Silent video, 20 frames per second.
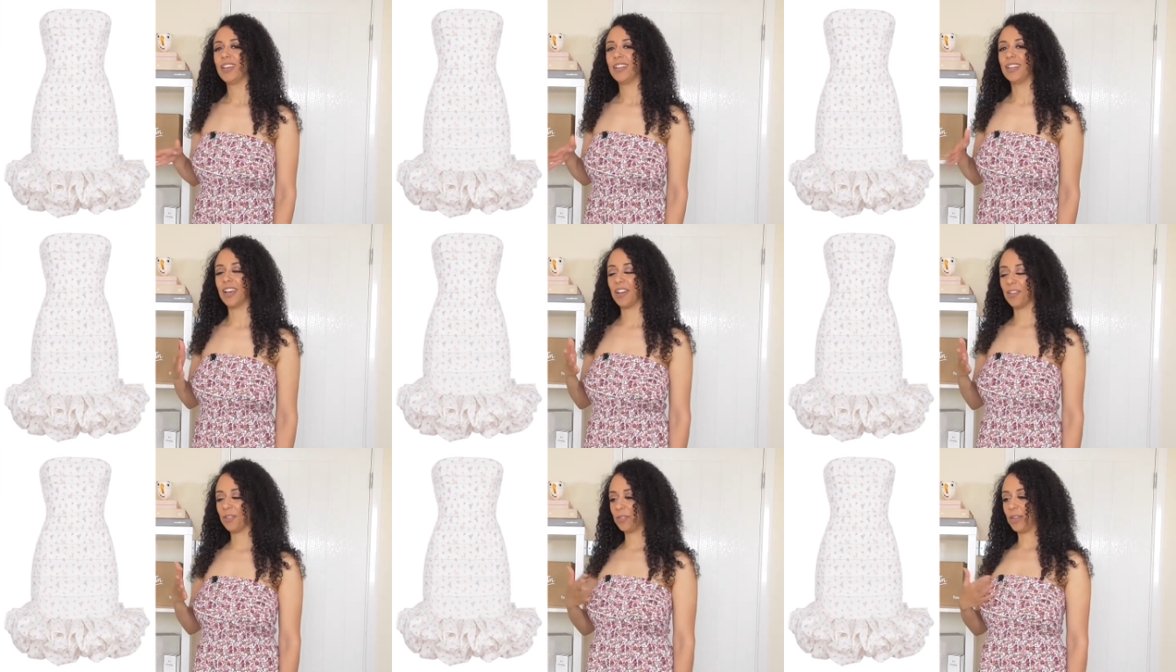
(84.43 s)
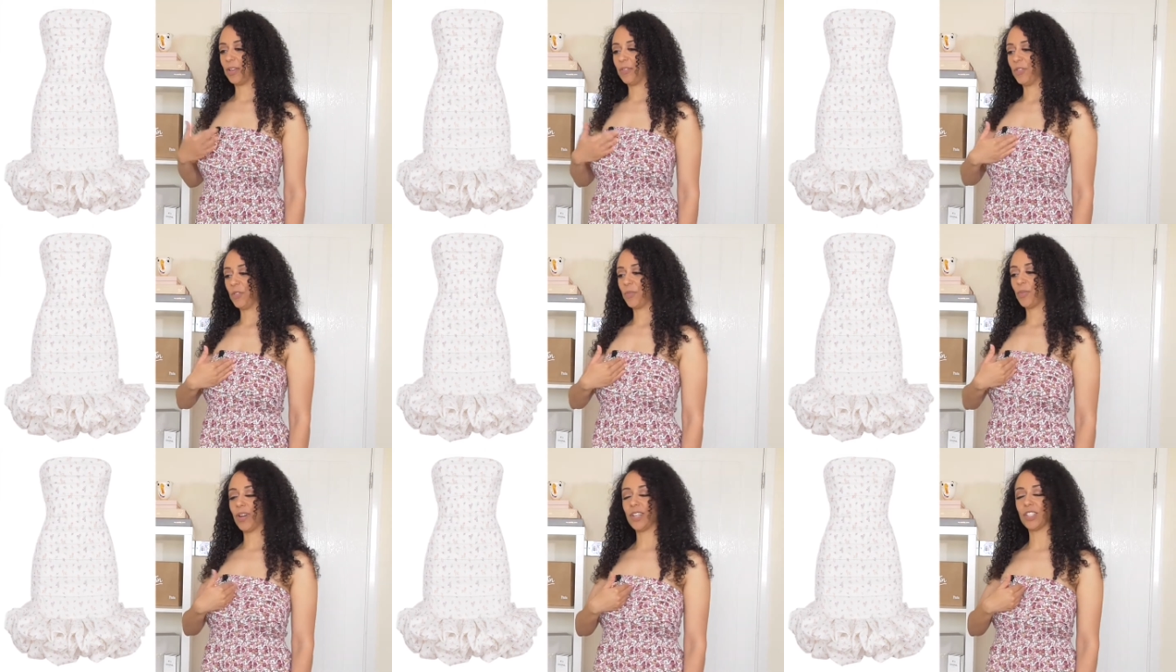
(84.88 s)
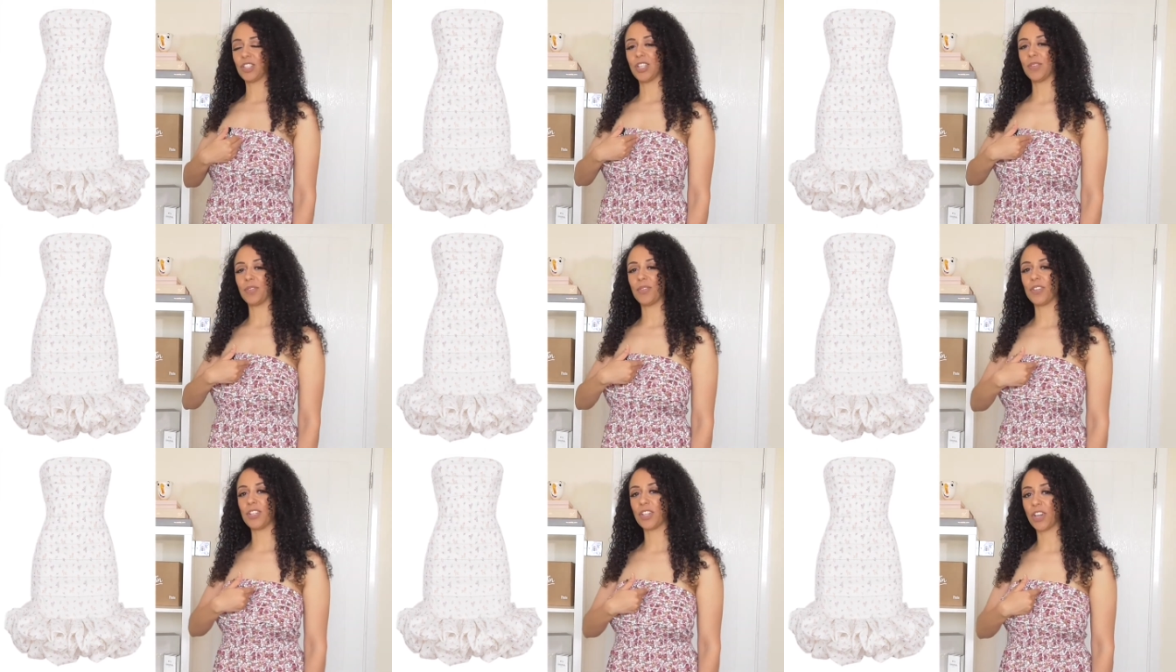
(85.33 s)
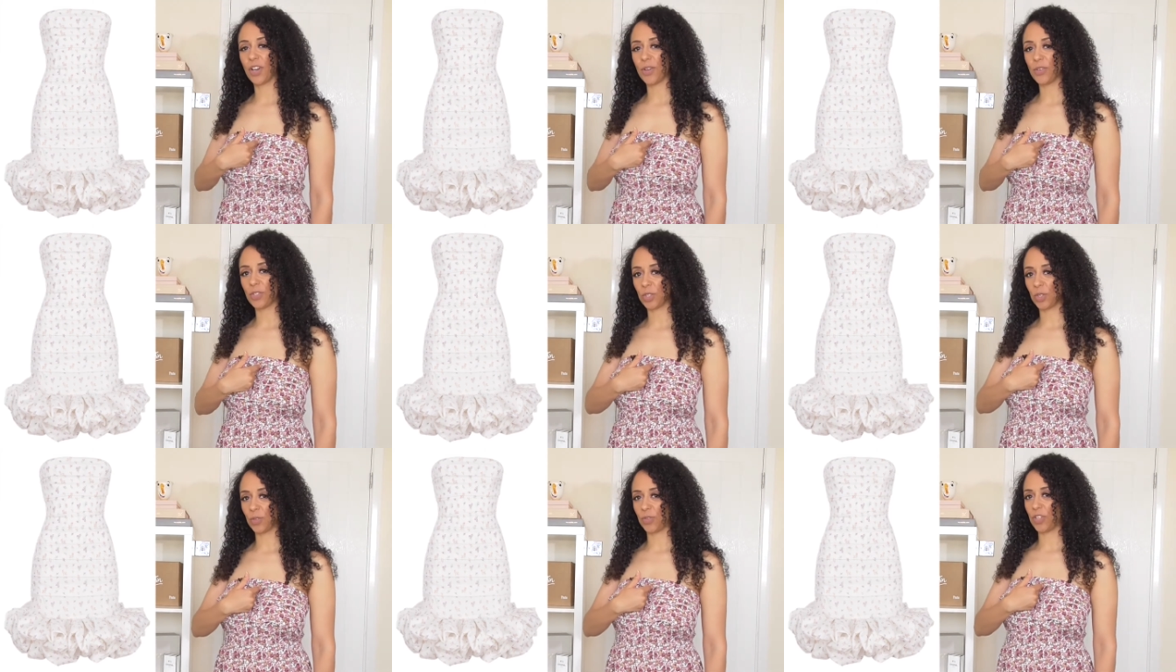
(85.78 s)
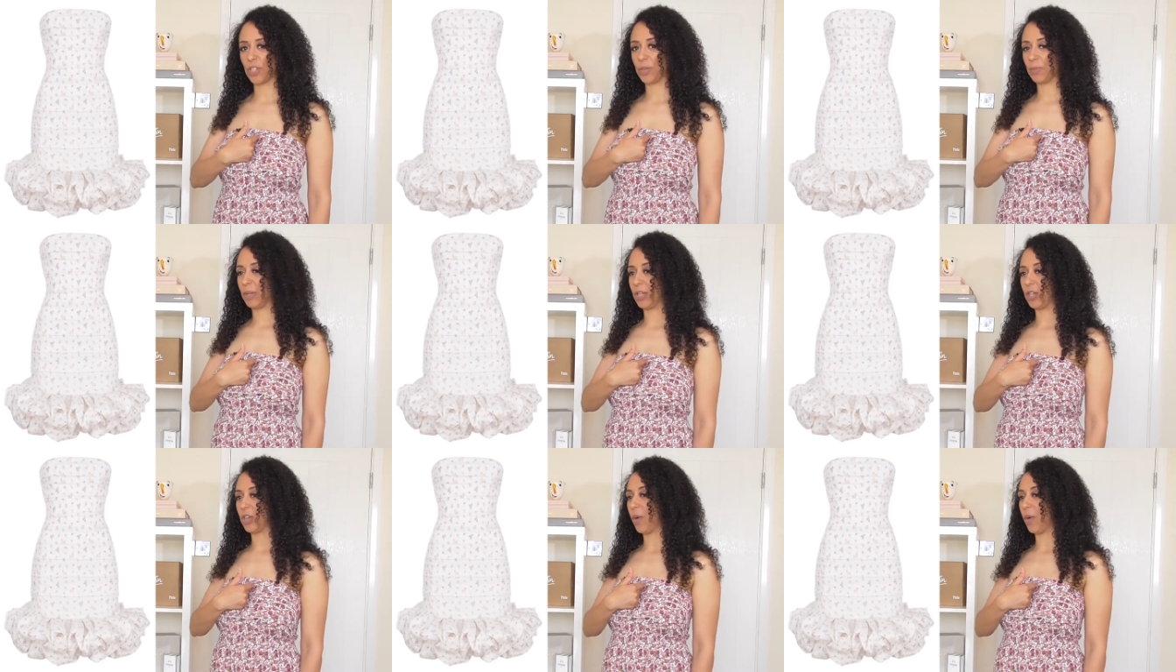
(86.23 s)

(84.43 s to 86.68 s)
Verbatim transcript: Now, if you've watched the other videos, you'll have heard me